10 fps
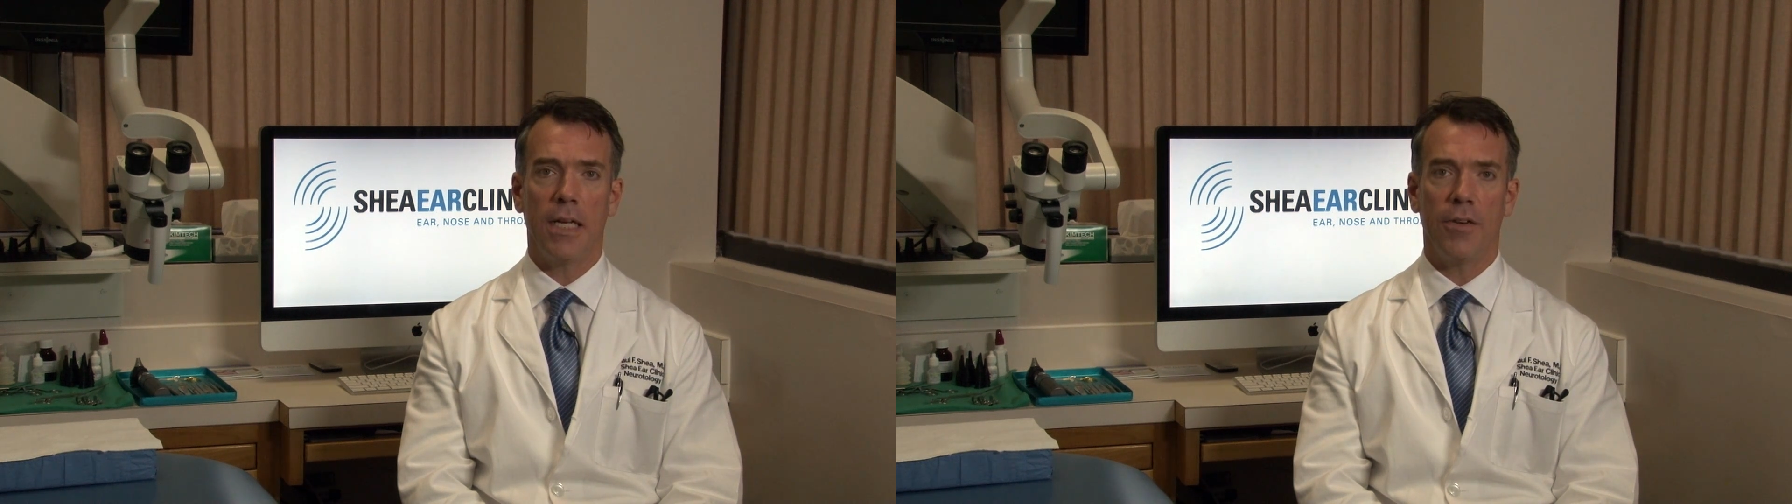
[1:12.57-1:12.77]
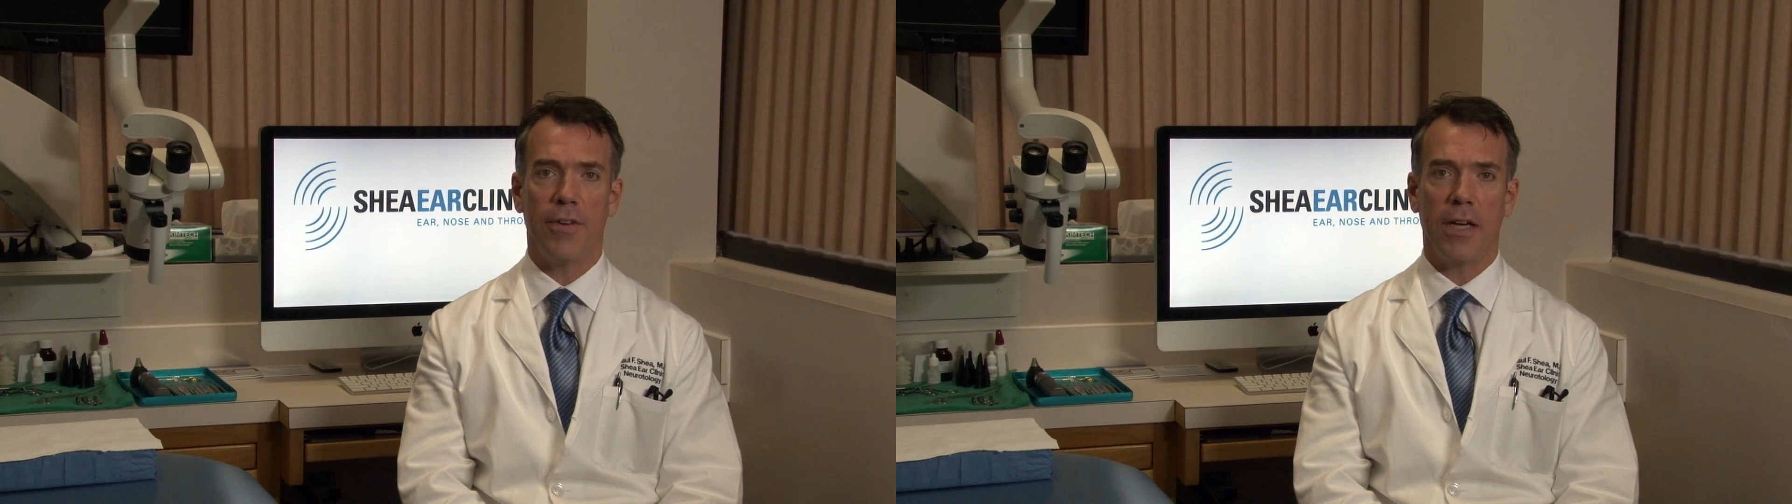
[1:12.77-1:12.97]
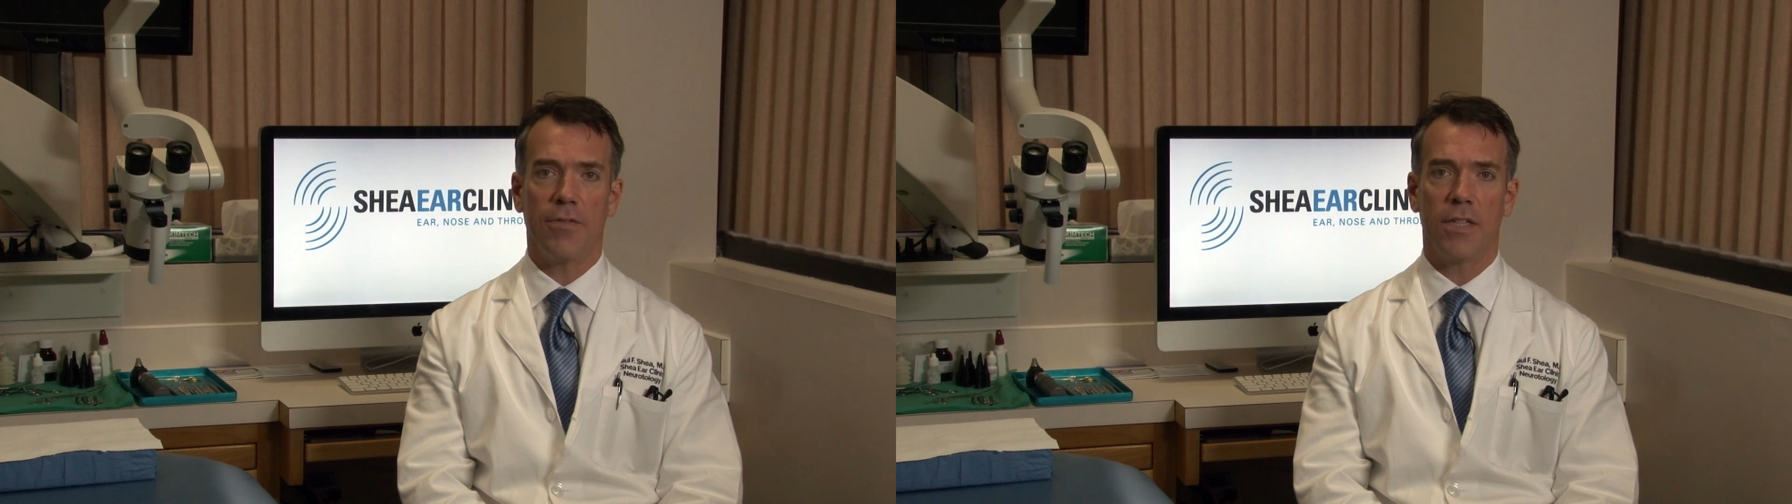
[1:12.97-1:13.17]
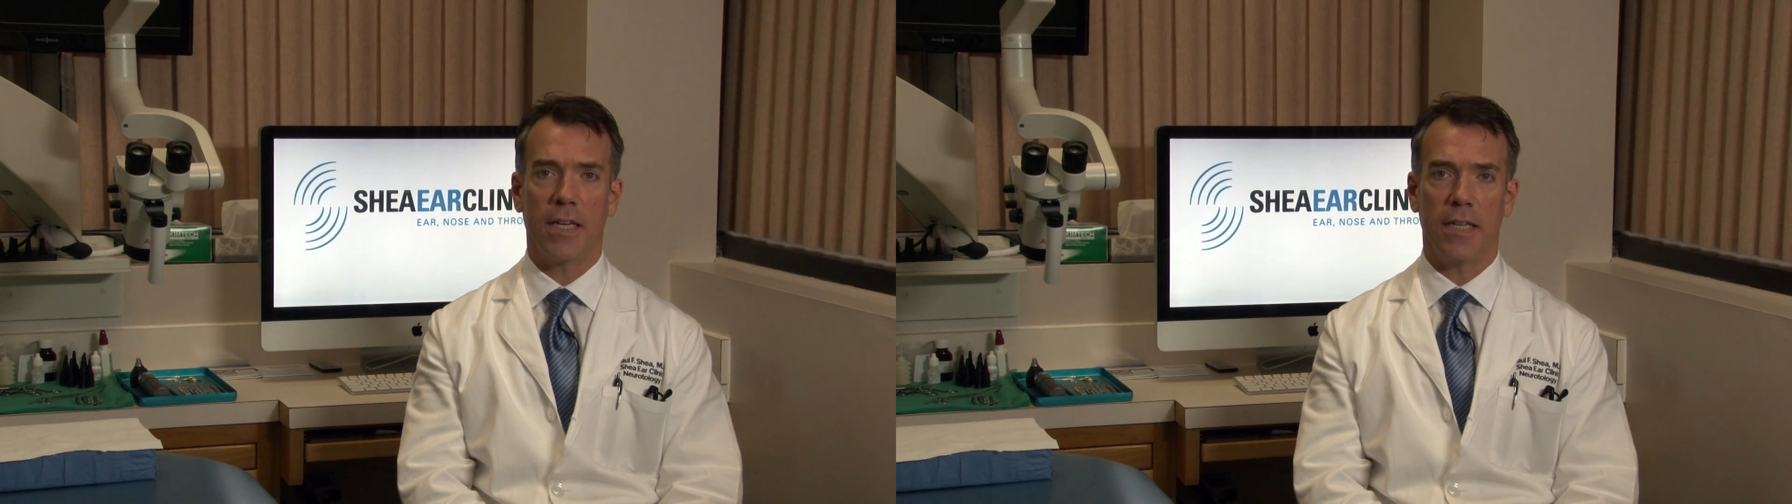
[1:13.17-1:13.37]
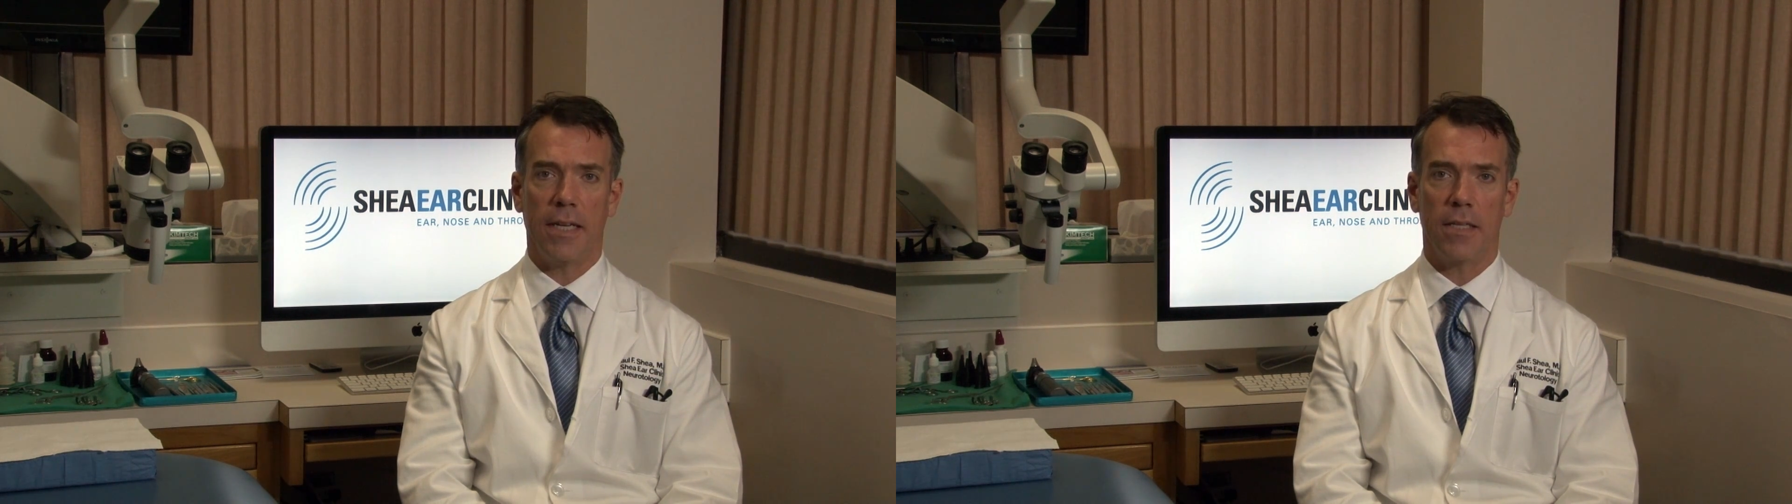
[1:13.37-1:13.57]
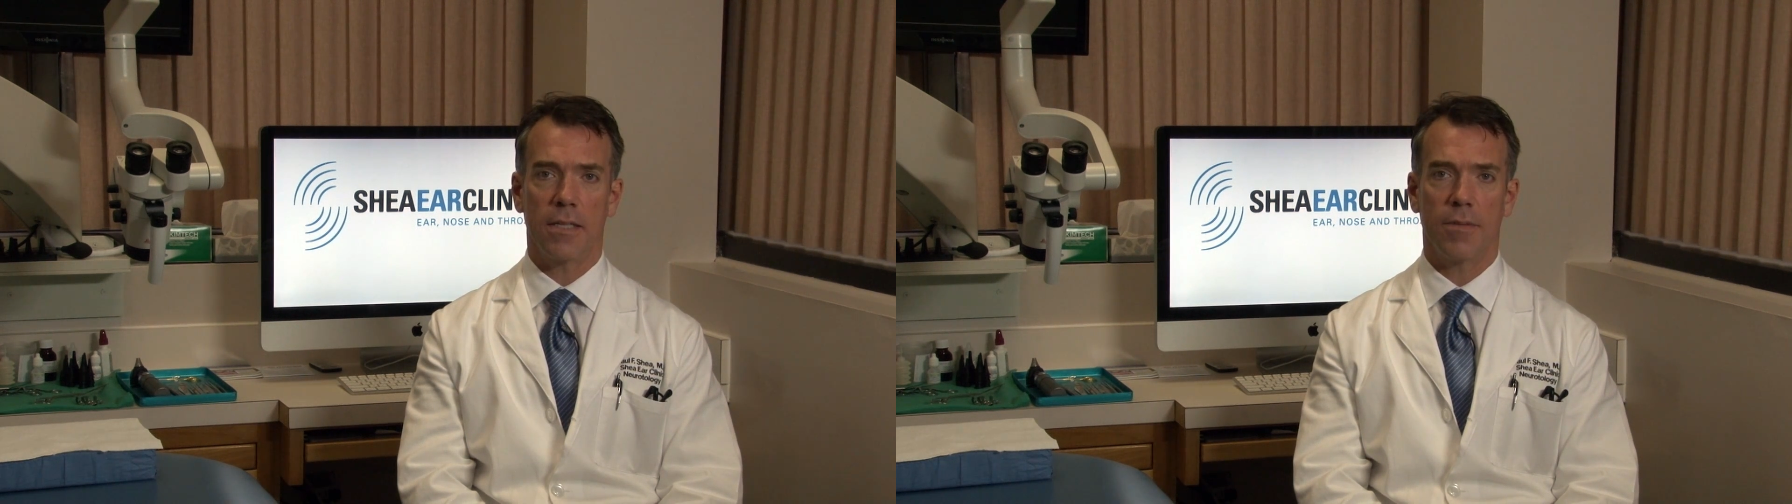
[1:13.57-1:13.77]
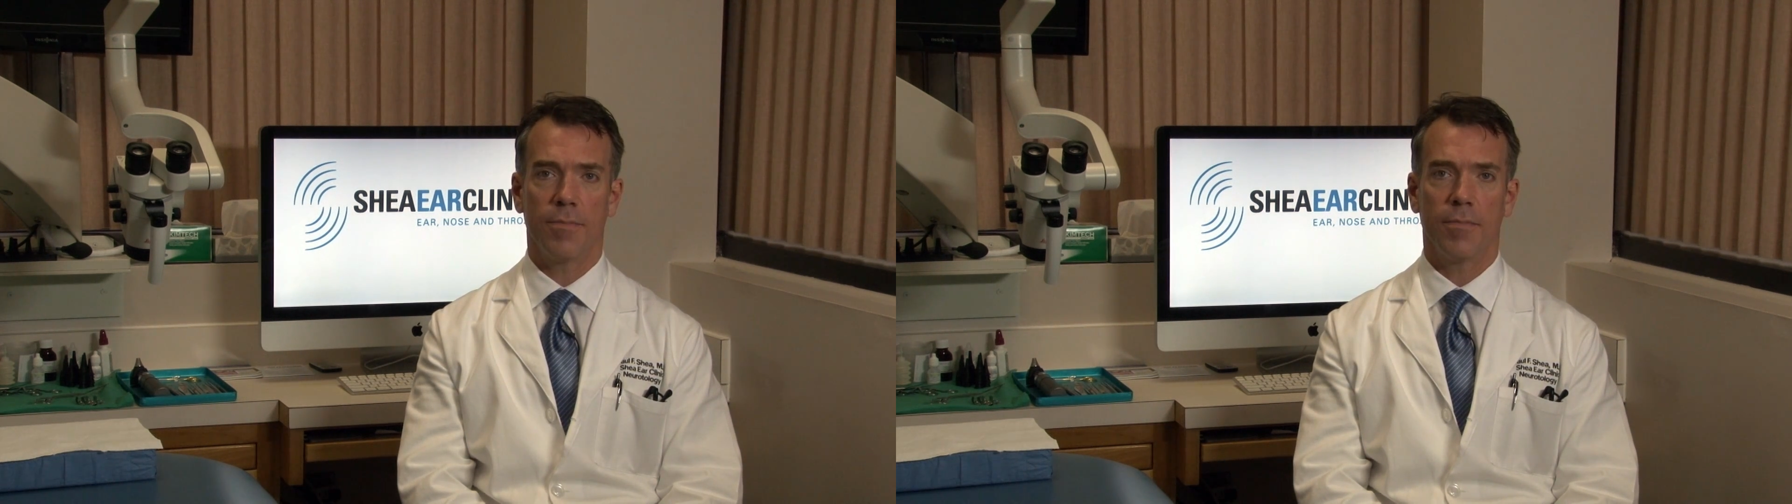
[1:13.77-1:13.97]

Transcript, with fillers: innovative techniques.